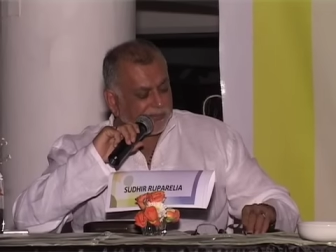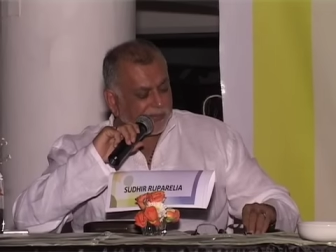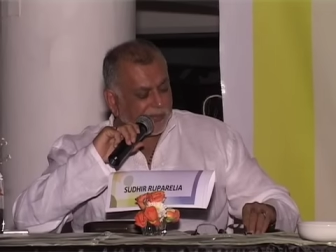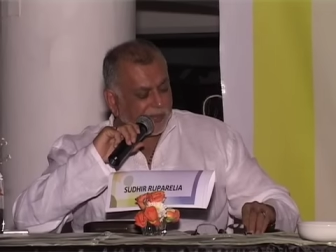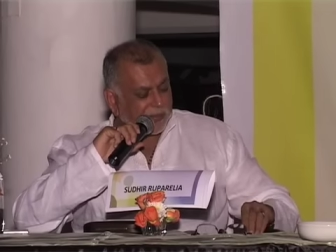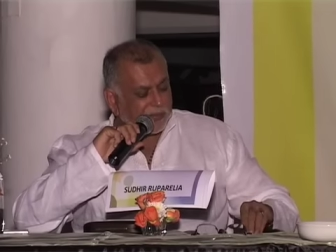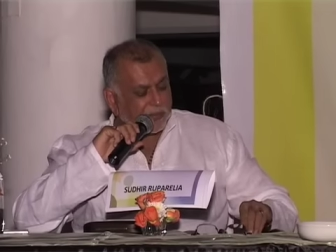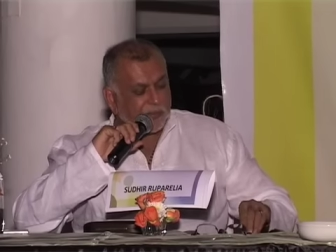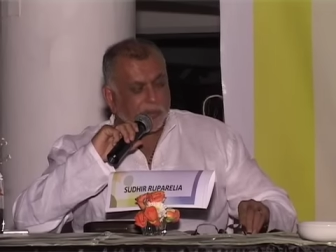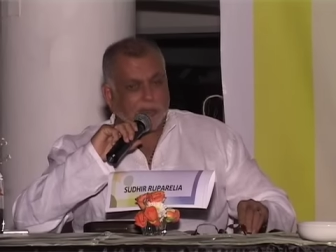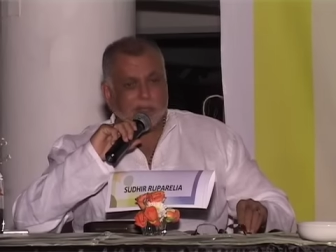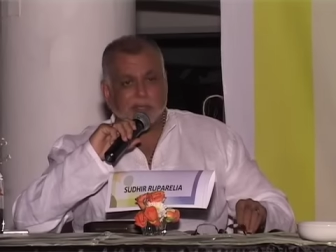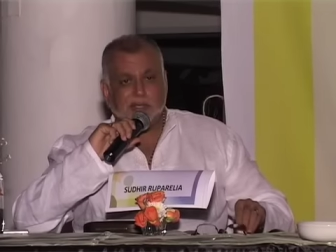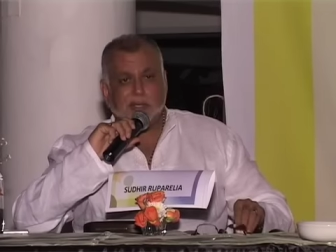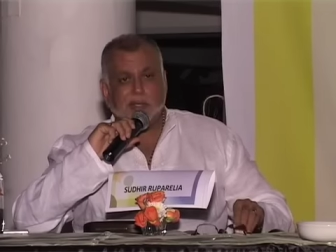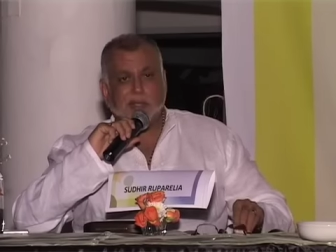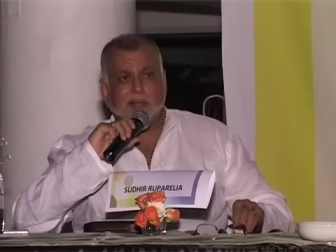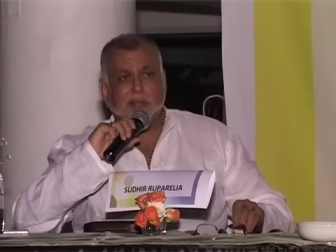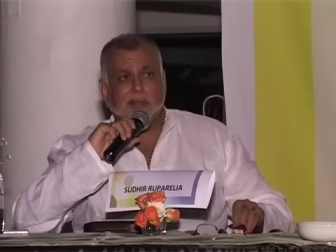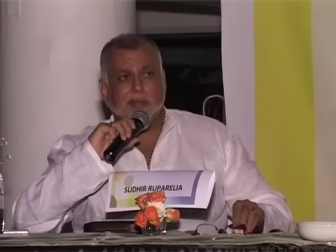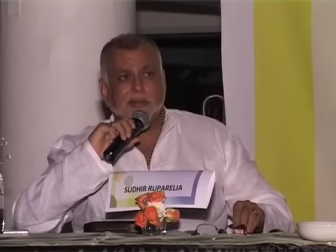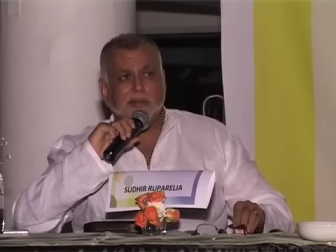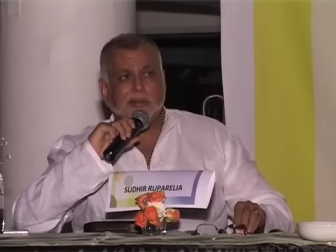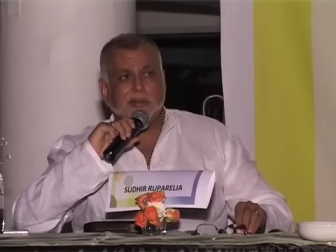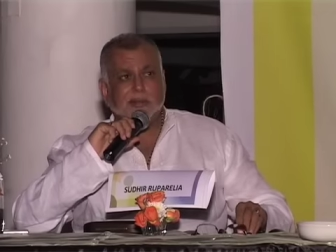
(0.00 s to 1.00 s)
I worked
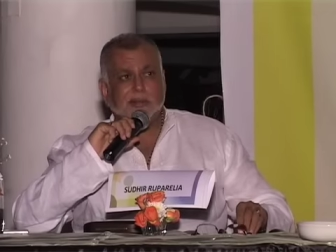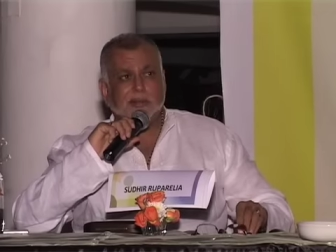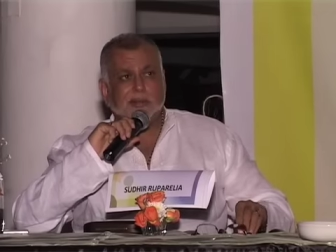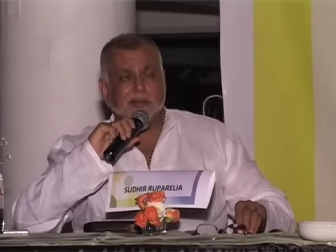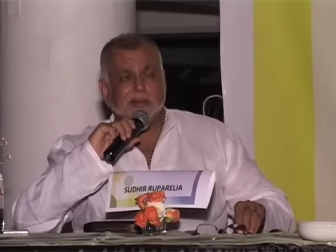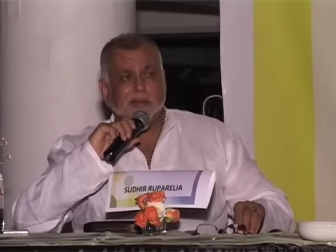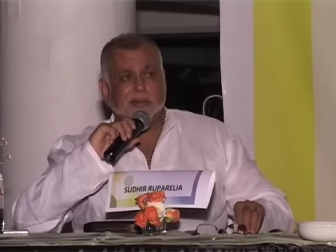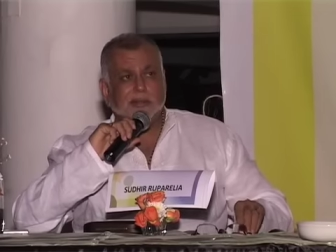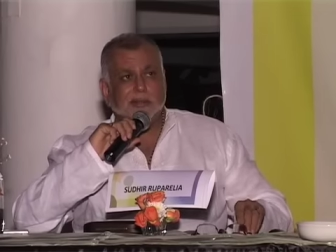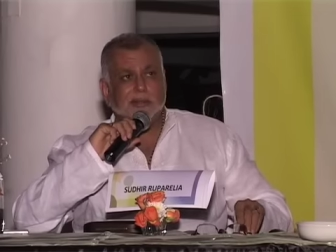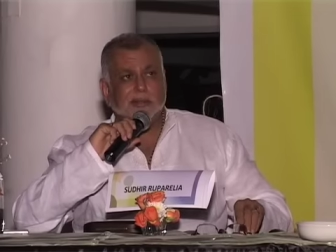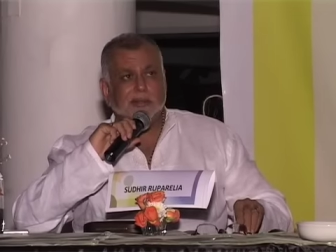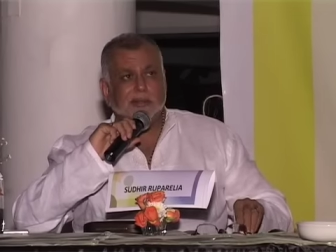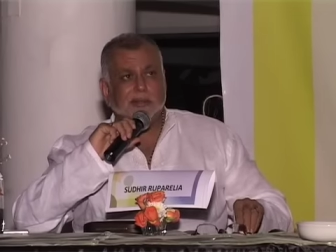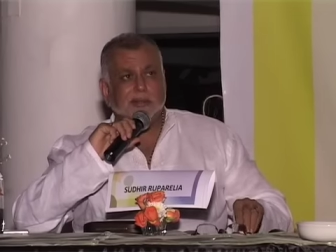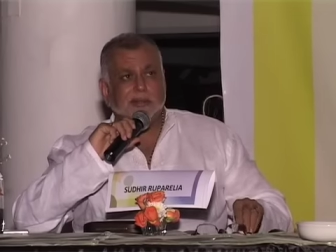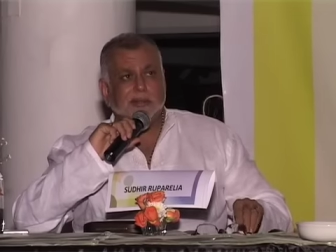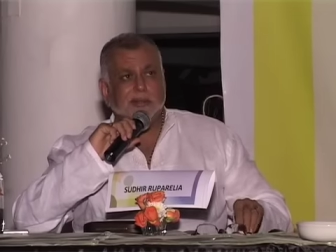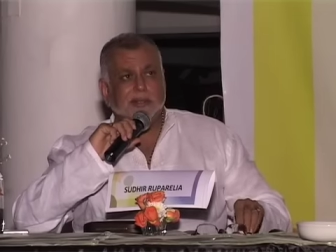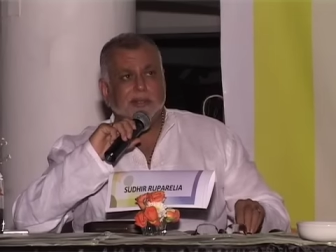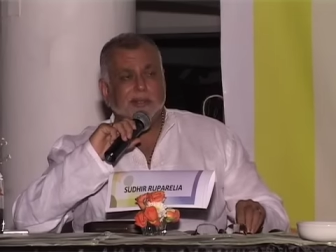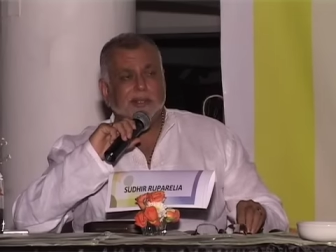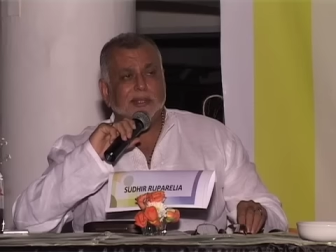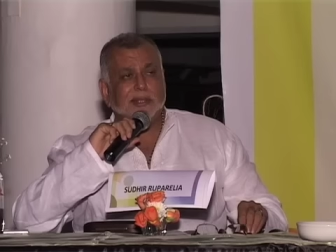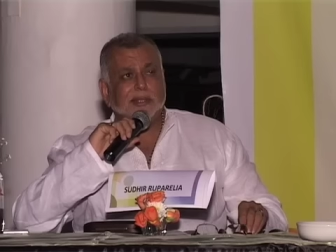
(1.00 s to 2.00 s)
hard, and uh,
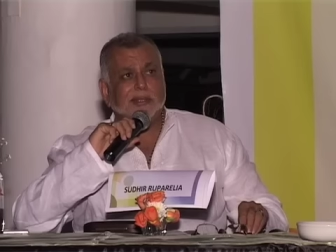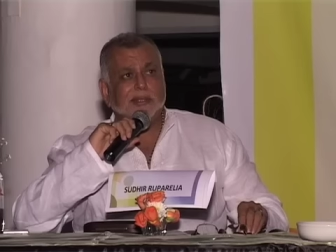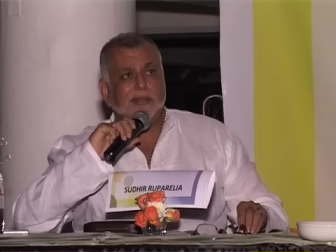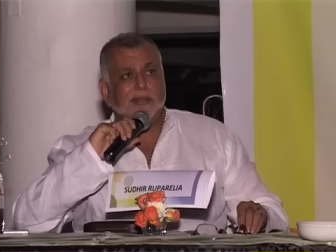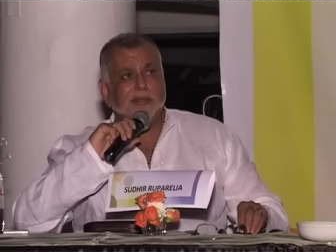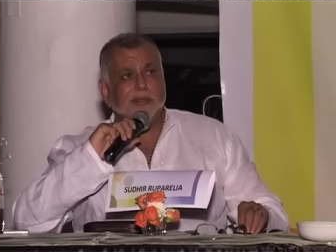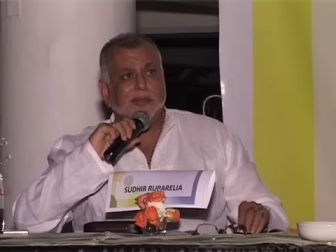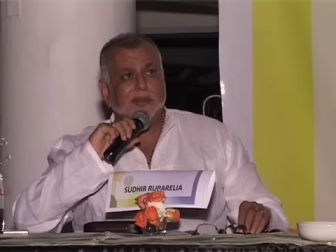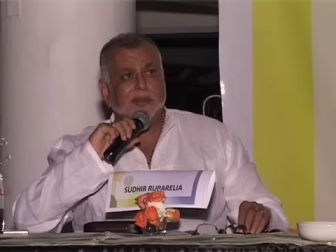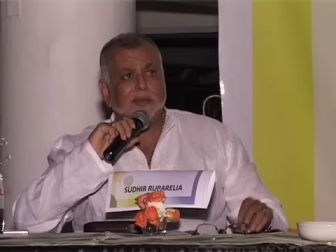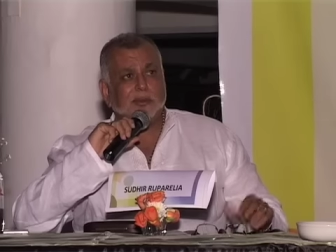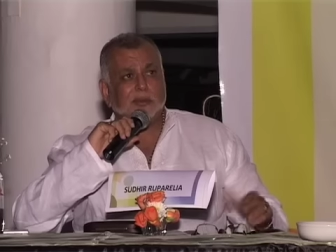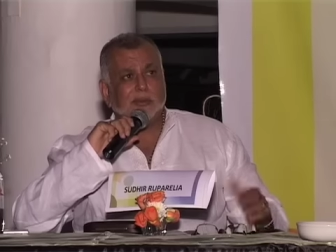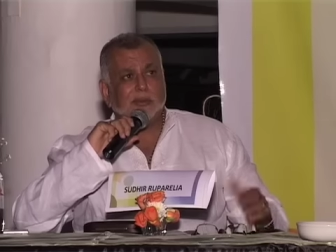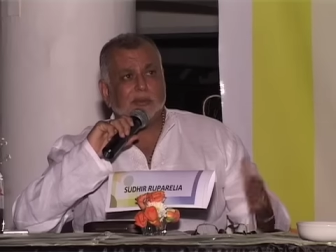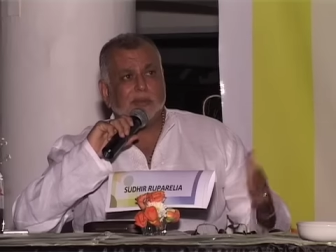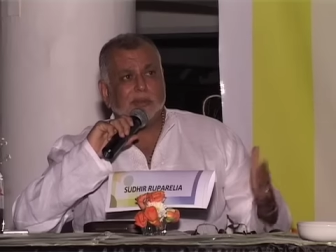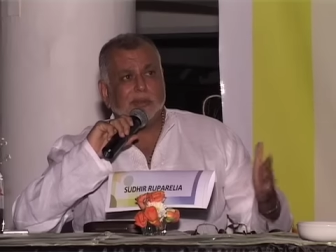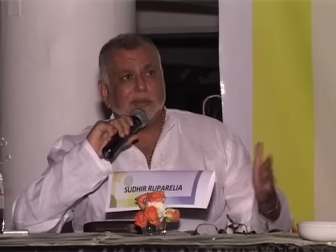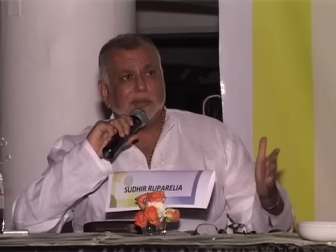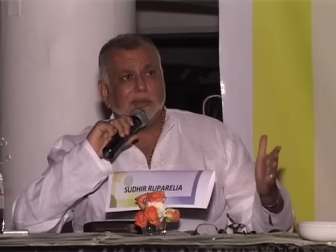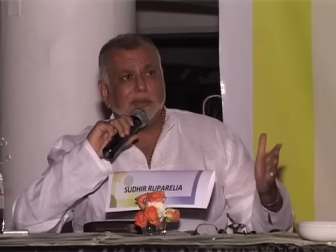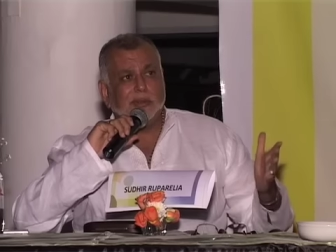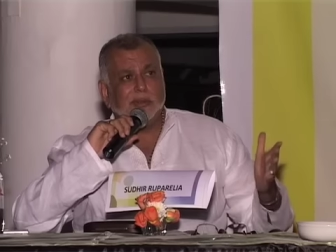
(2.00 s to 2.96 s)
in the end, you know,